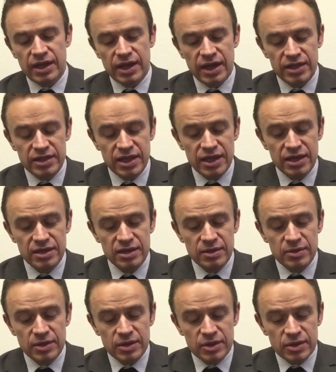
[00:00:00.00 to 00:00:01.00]
And
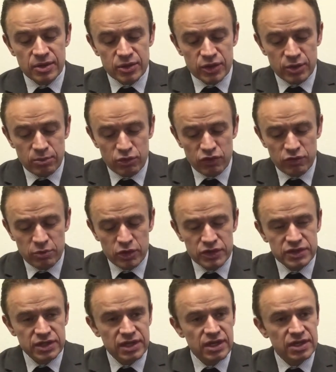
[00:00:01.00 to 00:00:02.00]
then the
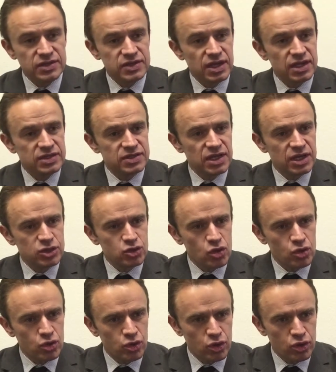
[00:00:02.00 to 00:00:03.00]
movement is a
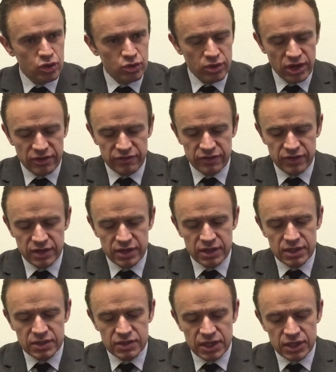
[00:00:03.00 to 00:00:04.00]
central chronograph.
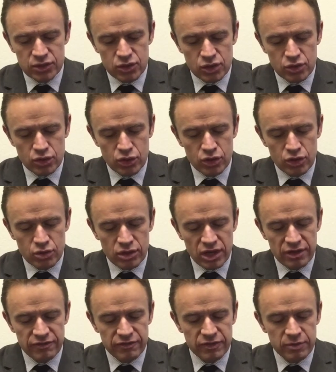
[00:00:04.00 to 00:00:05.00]
Central
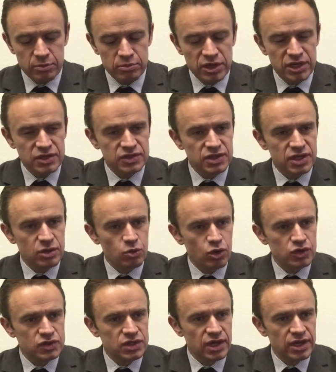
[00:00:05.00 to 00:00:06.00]
chronograph means that it
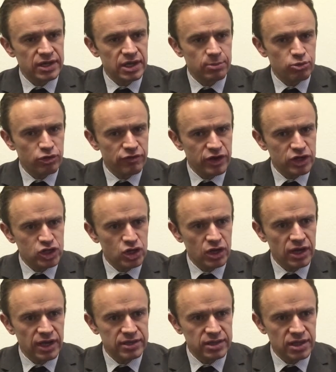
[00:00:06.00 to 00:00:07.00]
works like a
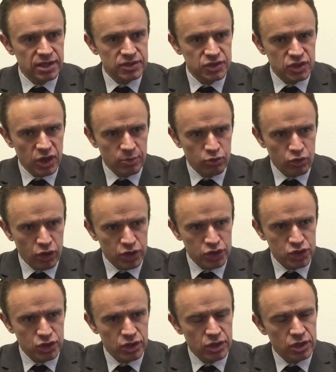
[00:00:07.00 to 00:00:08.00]
professional handheld
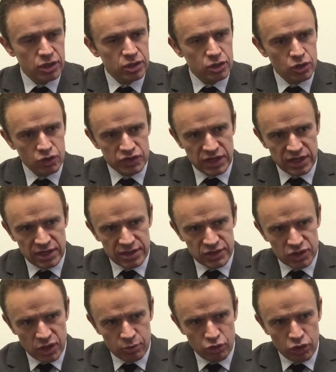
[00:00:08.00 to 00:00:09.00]
stopwatch. Those handheld
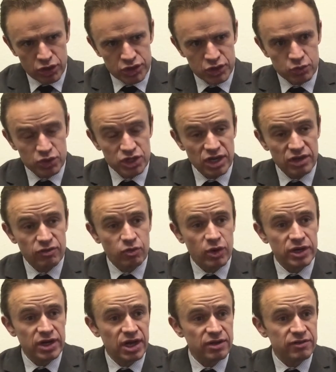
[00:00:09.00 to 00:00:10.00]
stopwatches which have
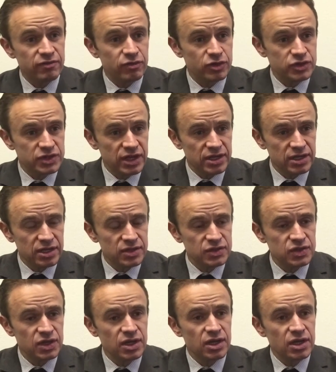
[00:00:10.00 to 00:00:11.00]
one hand for
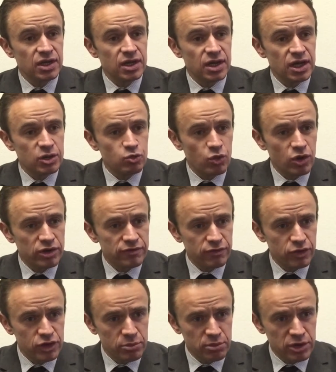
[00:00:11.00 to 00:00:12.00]
seconds and one
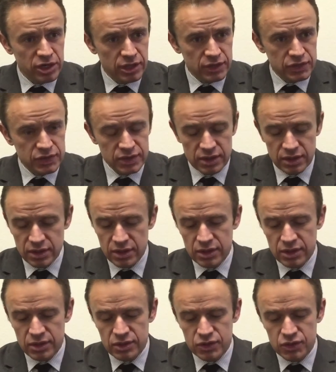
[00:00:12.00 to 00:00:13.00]
for the minutes.
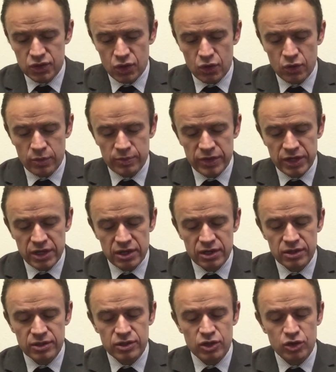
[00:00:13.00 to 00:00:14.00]
So
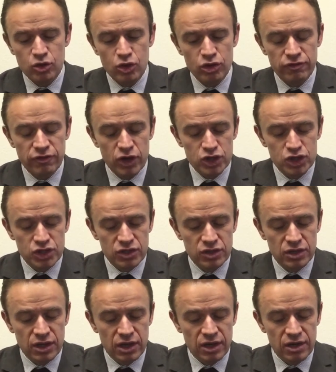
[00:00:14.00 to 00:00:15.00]
here the chrono
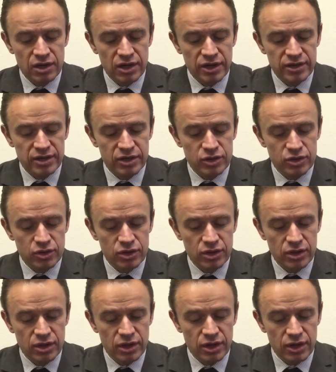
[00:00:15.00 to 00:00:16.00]
function, unlike other
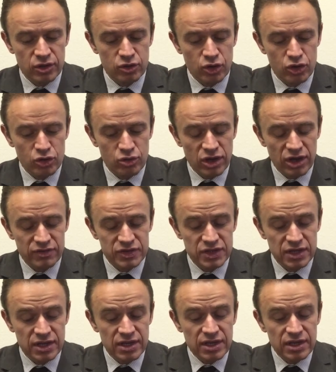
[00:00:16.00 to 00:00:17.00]
chronographs,
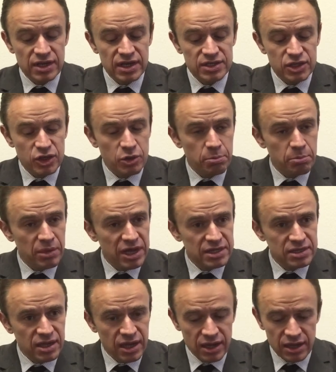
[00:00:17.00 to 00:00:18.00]
is on the
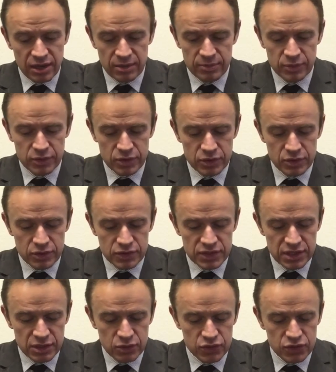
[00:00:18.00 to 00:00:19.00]
main dial. You
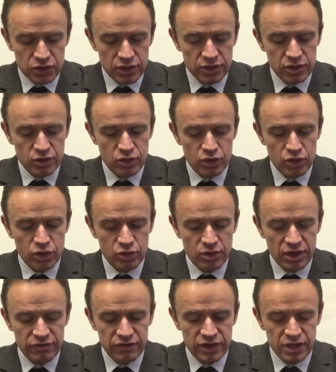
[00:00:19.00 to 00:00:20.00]
see, you start the
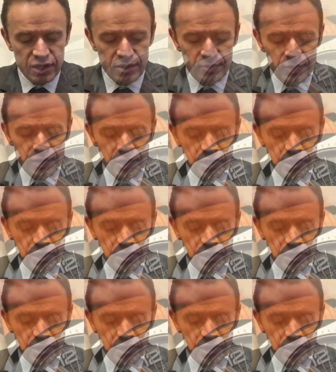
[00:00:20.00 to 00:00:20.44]
chronograph here.